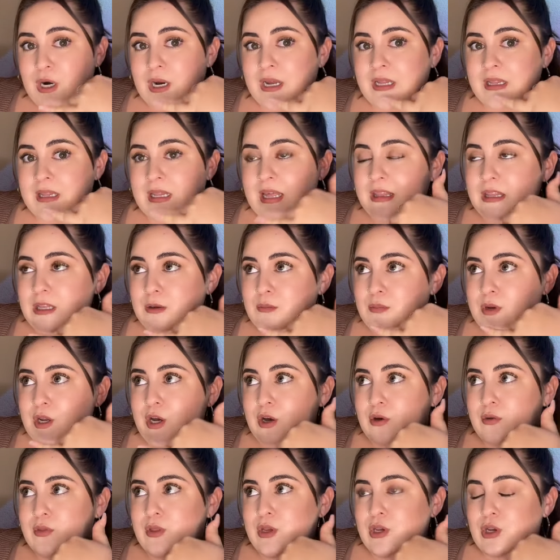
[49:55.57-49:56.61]
and let them
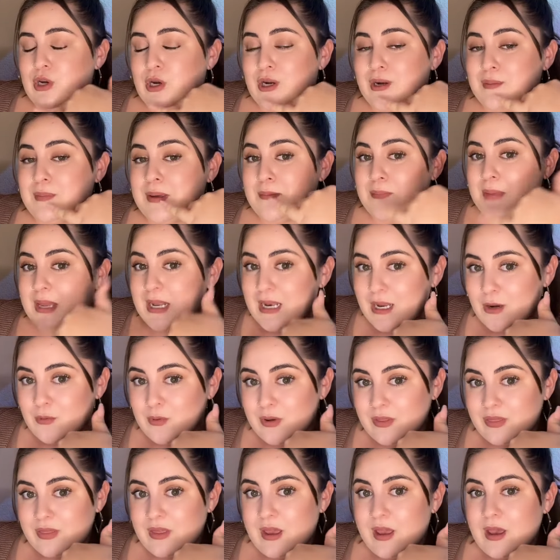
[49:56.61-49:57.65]
know that you're going to be meeting
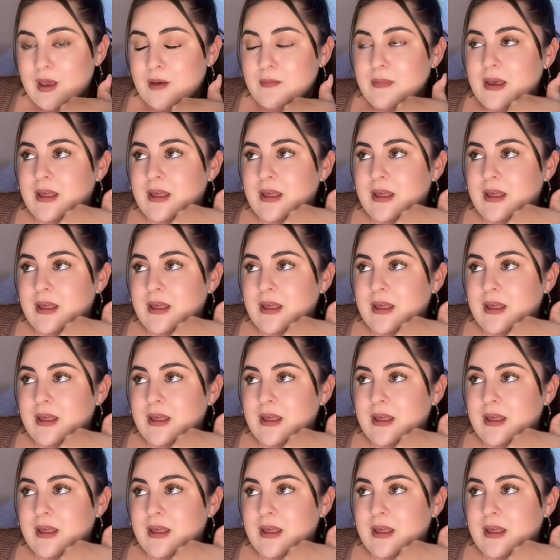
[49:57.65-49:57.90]
with them